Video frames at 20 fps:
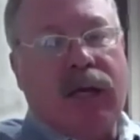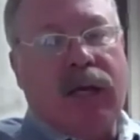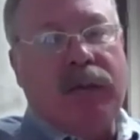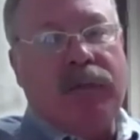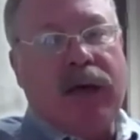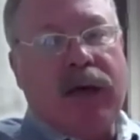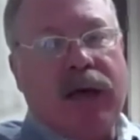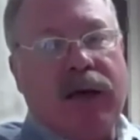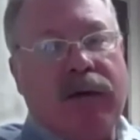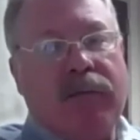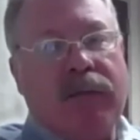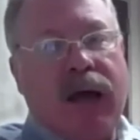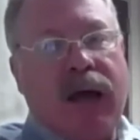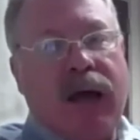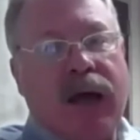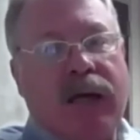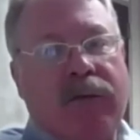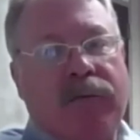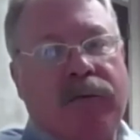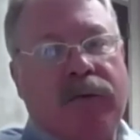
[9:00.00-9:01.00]
keep that in
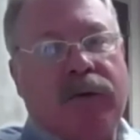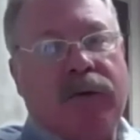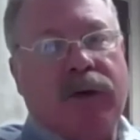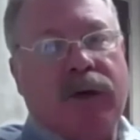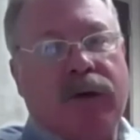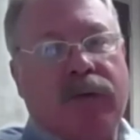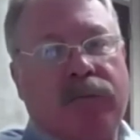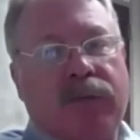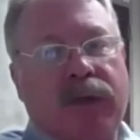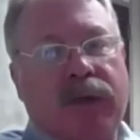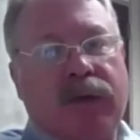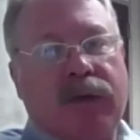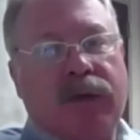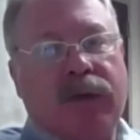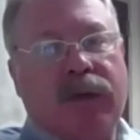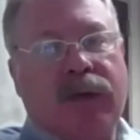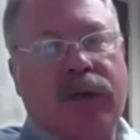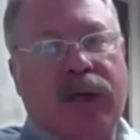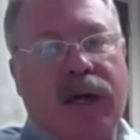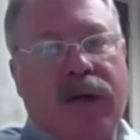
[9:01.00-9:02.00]
mind if you're going to be
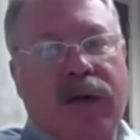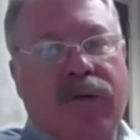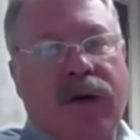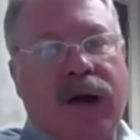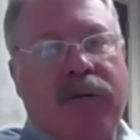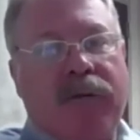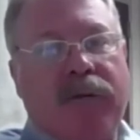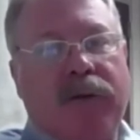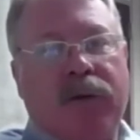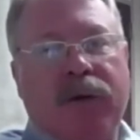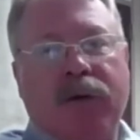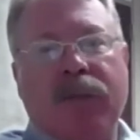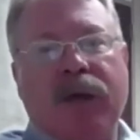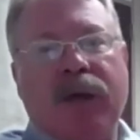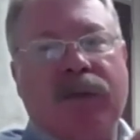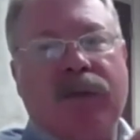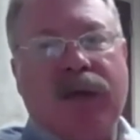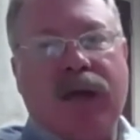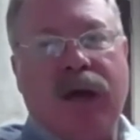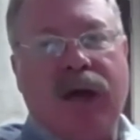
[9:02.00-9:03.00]
doing a gun raffle. And there
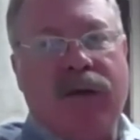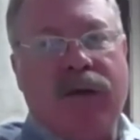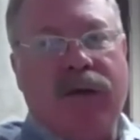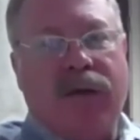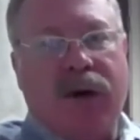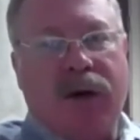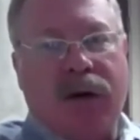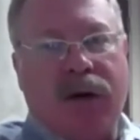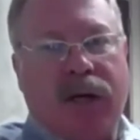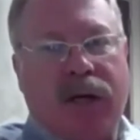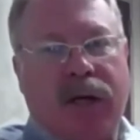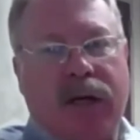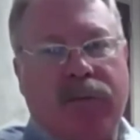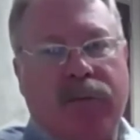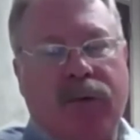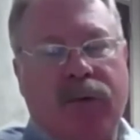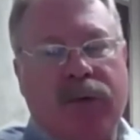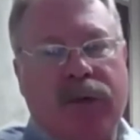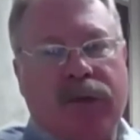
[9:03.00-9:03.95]
may be other arcane